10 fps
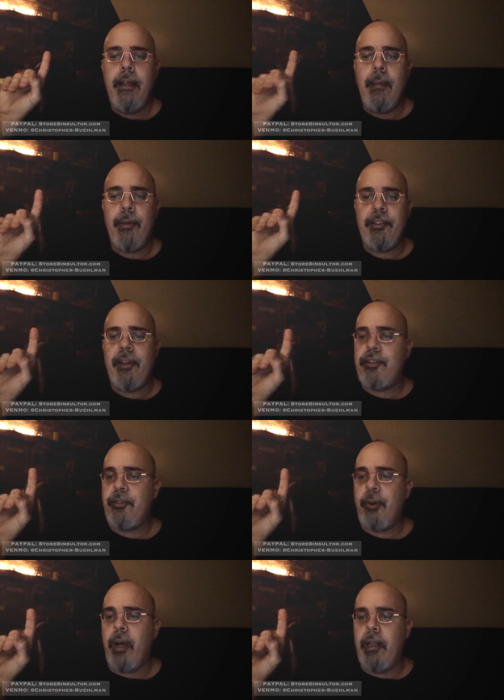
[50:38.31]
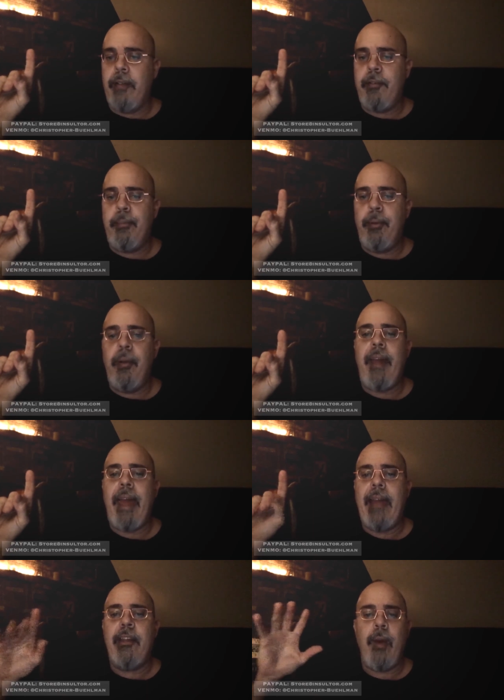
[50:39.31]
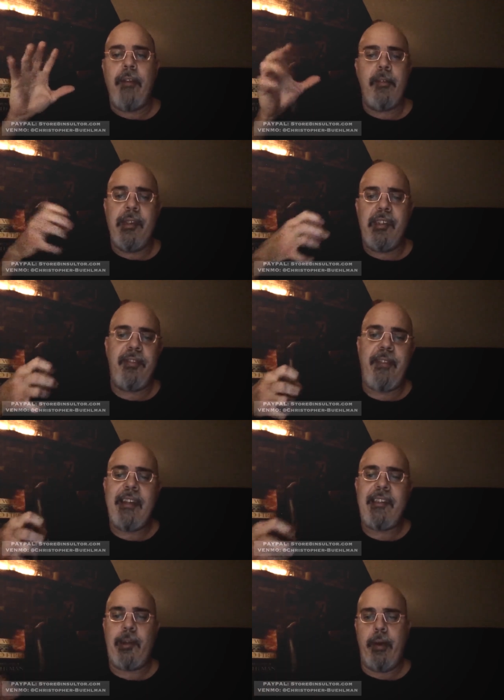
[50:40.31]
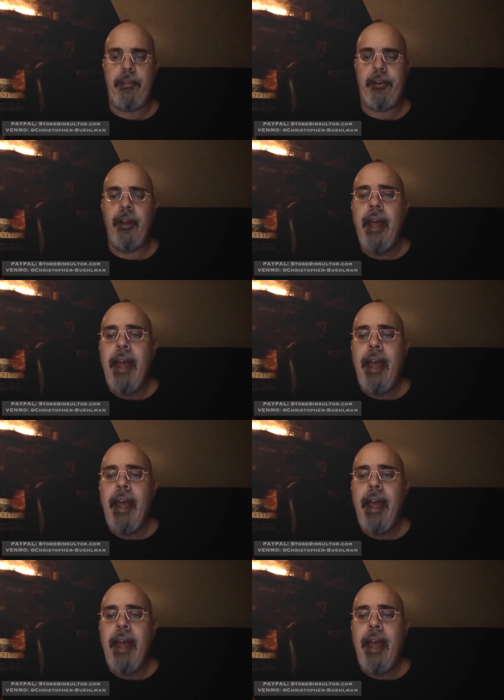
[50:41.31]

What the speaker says: He was not strong enough to pull the hand away from his face, however,